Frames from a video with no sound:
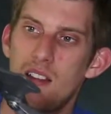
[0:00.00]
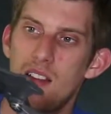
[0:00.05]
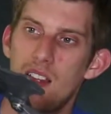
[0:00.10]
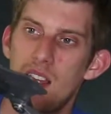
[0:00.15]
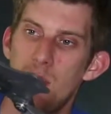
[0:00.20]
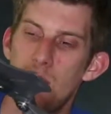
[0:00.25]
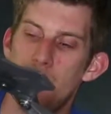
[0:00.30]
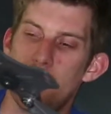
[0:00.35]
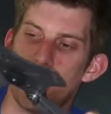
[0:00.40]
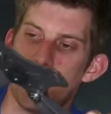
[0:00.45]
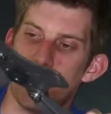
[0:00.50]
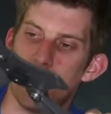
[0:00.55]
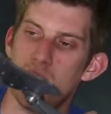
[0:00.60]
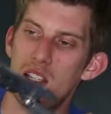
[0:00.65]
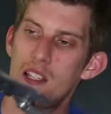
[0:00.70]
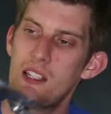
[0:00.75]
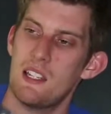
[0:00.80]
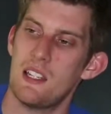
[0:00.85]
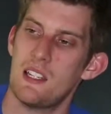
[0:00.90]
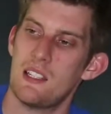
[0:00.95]
here we go.
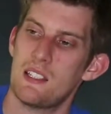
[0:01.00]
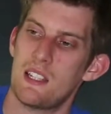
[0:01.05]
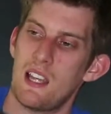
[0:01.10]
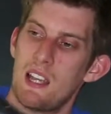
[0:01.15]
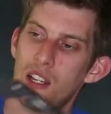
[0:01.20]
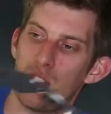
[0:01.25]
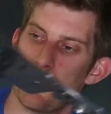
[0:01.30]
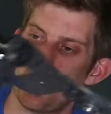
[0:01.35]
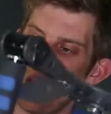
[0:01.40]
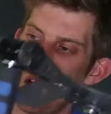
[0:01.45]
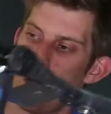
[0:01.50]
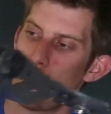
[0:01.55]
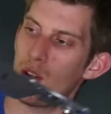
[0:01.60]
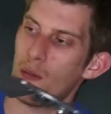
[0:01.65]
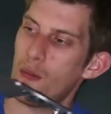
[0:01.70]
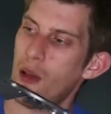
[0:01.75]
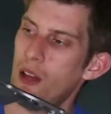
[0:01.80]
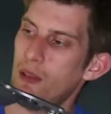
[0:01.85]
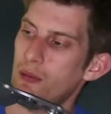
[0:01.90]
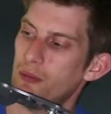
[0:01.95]
This is a shoulder
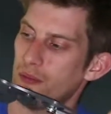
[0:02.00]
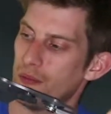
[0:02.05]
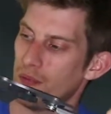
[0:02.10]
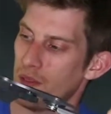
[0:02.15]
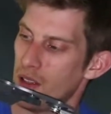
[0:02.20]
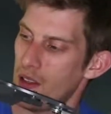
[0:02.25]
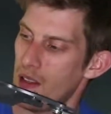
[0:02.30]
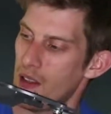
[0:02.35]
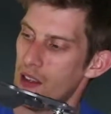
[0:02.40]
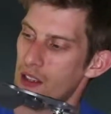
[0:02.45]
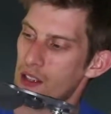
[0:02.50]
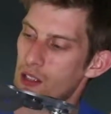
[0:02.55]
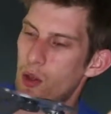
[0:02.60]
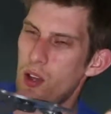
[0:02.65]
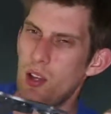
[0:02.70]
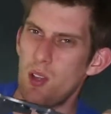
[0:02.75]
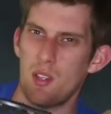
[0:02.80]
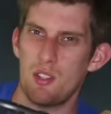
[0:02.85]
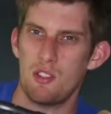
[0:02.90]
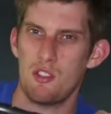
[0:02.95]
mount. So
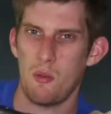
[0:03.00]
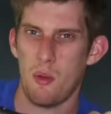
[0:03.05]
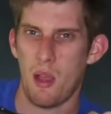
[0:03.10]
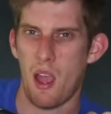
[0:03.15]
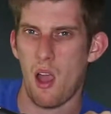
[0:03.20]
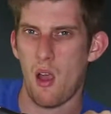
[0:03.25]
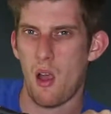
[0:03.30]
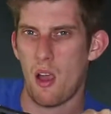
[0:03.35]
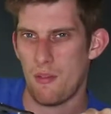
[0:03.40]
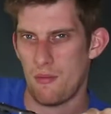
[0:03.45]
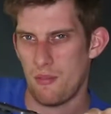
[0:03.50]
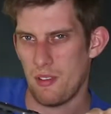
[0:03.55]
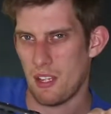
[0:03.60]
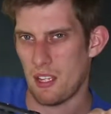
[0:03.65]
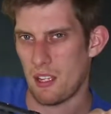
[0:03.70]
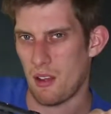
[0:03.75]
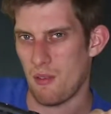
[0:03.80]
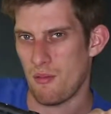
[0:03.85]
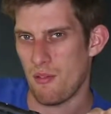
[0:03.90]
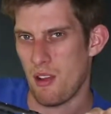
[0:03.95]
I got this for about, I
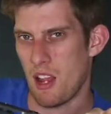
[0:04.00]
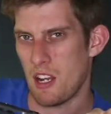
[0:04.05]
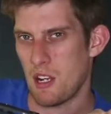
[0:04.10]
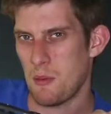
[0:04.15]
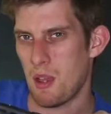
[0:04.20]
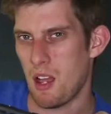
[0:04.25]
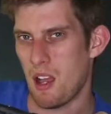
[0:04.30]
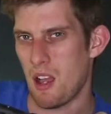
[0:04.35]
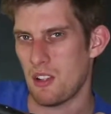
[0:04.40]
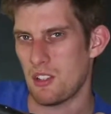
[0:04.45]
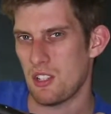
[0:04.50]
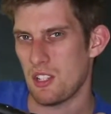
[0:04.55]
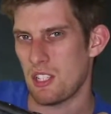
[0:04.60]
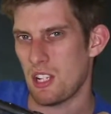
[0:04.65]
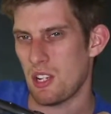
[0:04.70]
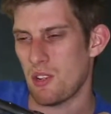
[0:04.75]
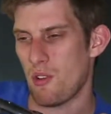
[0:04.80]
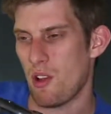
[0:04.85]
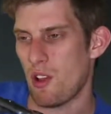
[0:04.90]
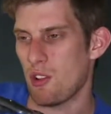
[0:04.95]
think around about just
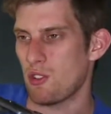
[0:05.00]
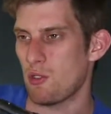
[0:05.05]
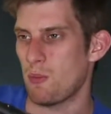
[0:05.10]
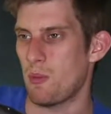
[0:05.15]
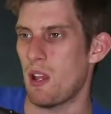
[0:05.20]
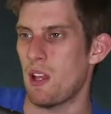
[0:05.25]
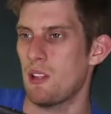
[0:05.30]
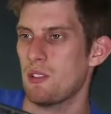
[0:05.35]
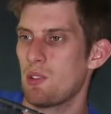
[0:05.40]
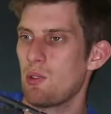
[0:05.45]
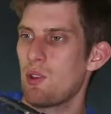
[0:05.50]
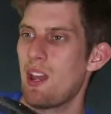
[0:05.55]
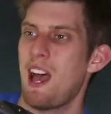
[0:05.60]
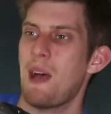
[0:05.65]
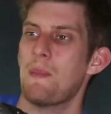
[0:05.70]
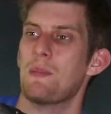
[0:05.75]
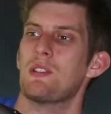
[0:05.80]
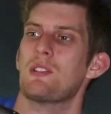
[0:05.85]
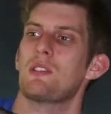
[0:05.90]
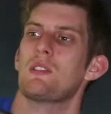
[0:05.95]
under £100 on
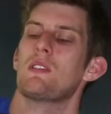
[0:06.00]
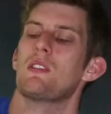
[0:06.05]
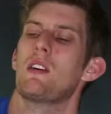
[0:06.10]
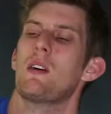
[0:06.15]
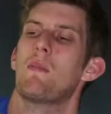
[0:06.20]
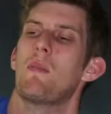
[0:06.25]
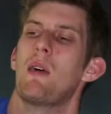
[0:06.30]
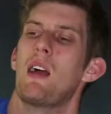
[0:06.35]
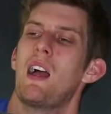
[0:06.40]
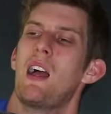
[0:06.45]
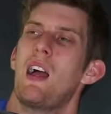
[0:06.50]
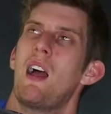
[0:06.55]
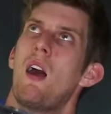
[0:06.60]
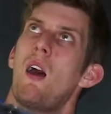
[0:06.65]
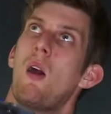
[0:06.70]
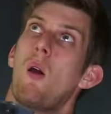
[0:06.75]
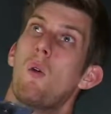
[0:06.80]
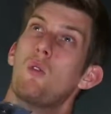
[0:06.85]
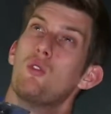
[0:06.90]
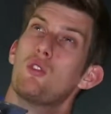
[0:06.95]
Amazon
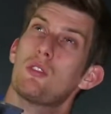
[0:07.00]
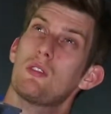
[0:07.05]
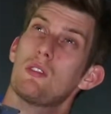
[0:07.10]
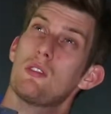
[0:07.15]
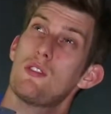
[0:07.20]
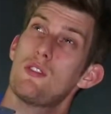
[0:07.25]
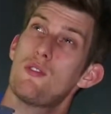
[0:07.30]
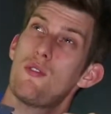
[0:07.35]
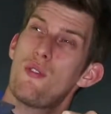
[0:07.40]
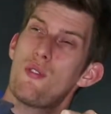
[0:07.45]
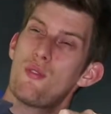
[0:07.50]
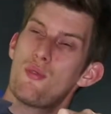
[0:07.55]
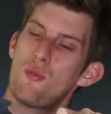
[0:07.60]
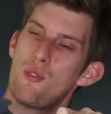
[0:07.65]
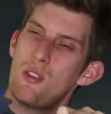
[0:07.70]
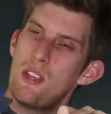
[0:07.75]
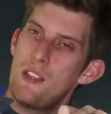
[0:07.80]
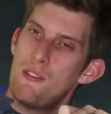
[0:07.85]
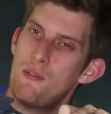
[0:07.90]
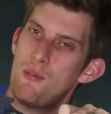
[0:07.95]
about
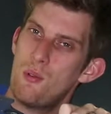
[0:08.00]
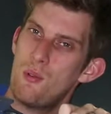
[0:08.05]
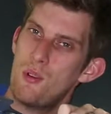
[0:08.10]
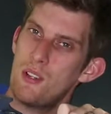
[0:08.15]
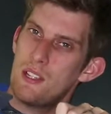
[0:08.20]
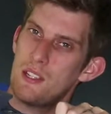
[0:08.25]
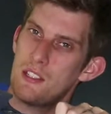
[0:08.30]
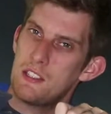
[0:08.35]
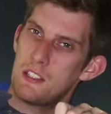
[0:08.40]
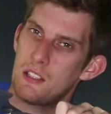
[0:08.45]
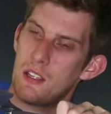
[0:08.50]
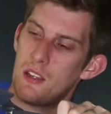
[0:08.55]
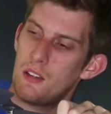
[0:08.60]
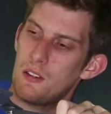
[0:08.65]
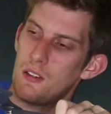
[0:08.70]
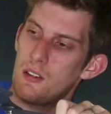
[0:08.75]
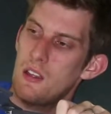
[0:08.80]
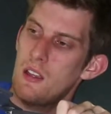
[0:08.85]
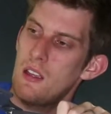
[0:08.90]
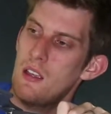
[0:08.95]
3-4 years
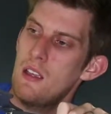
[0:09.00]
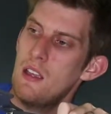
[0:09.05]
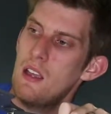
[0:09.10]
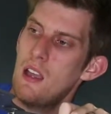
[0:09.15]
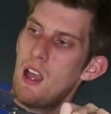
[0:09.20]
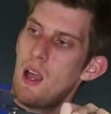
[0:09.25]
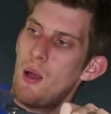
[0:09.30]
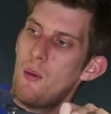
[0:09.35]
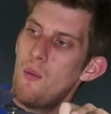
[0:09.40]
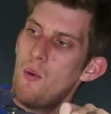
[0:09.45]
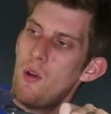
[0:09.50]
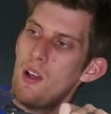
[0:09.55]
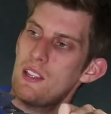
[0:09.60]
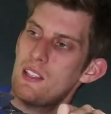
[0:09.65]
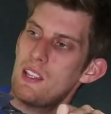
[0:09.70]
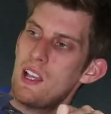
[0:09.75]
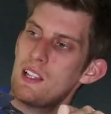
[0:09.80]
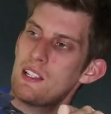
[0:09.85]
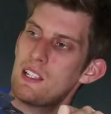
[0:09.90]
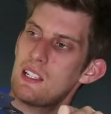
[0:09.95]
ago. And what it
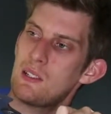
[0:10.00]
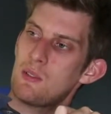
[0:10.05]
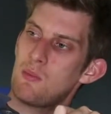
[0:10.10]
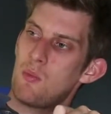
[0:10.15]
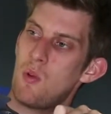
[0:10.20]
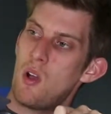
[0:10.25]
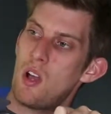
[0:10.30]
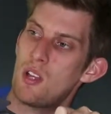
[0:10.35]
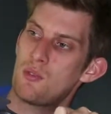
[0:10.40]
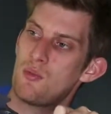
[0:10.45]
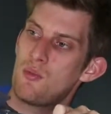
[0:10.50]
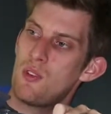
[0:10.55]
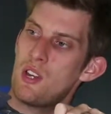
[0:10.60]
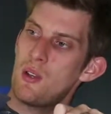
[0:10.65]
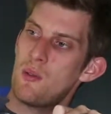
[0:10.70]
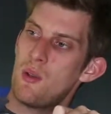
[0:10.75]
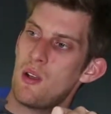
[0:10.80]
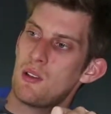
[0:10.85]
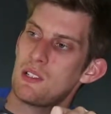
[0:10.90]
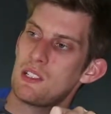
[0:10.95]
does, it works really
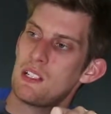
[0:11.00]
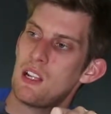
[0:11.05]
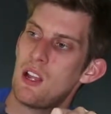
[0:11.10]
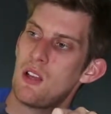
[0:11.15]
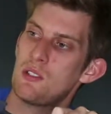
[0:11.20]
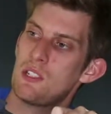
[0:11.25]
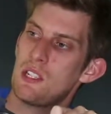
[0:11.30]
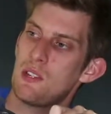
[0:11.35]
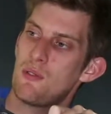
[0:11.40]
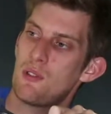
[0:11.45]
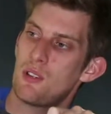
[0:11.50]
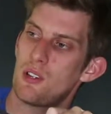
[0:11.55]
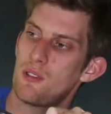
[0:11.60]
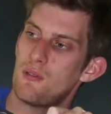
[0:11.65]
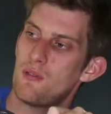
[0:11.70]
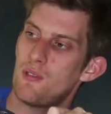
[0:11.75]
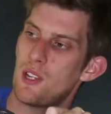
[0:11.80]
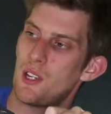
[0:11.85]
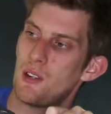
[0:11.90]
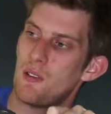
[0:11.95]
well. It's loads of different
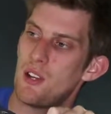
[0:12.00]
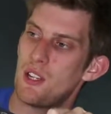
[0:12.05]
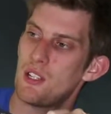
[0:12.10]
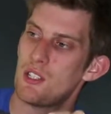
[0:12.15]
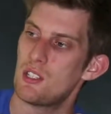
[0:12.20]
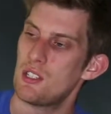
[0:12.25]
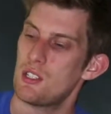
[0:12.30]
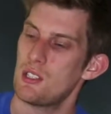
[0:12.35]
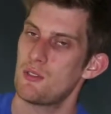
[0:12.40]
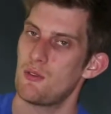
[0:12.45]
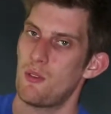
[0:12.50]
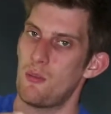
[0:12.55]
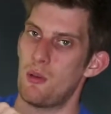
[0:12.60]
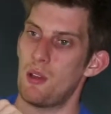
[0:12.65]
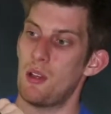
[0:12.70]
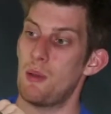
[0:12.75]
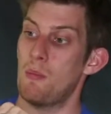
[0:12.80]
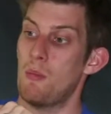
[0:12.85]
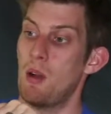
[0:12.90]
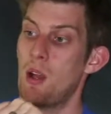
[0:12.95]
configurations for
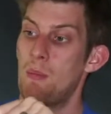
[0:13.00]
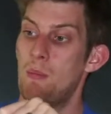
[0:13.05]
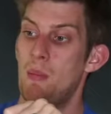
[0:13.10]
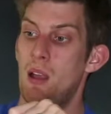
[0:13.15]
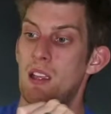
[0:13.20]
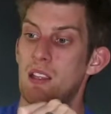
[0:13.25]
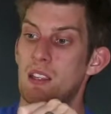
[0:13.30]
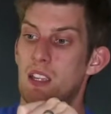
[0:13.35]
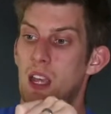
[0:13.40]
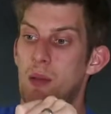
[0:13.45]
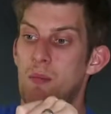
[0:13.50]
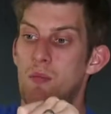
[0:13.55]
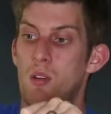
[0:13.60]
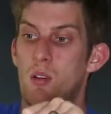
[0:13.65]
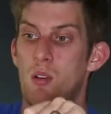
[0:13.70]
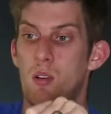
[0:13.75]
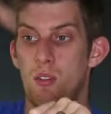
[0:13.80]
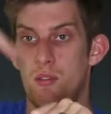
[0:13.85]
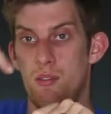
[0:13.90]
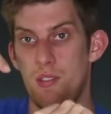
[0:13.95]
putting my main
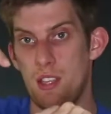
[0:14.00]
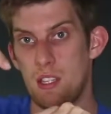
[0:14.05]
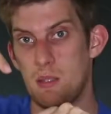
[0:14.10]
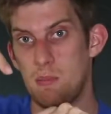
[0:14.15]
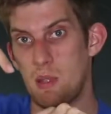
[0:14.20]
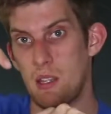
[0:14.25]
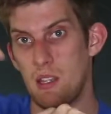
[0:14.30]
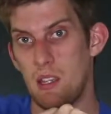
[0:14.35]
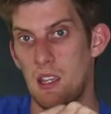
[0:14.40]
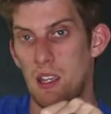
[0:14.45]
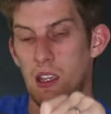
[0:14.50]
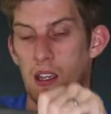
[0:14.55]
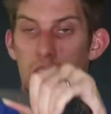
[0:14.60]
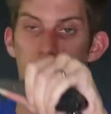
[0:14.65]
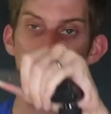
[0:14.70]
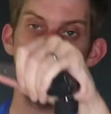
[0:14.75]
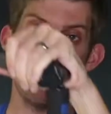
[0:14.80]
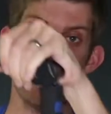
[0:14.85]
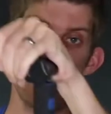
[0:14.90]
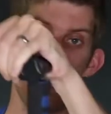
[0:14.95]
camera on this bit here